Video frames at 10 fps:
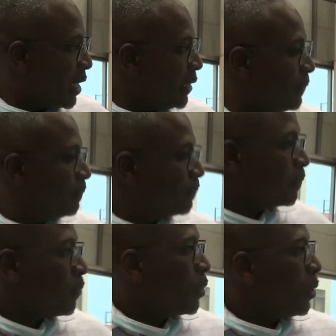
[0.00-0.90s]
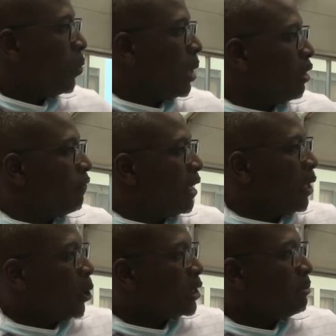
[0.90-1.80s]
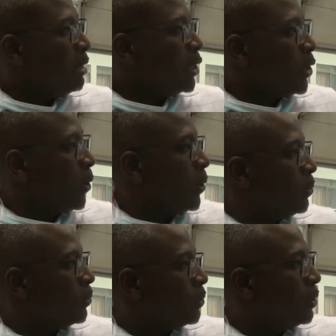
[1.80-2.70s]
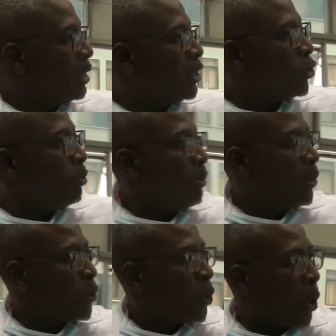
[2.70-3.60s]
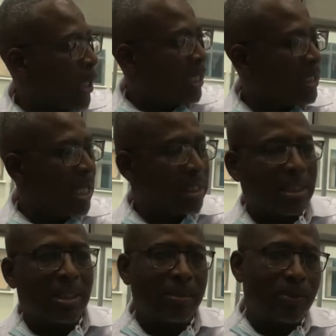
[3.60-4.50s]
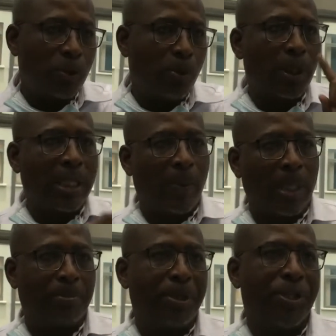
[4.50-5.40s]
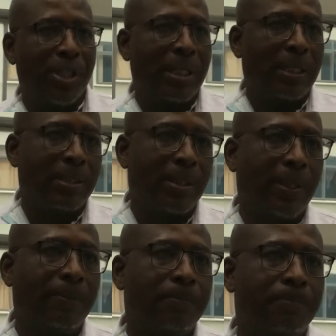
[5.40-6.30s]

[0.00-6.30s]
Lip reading: But one of our ultimate goals is to be able to connect our systems to more than one patient at a time.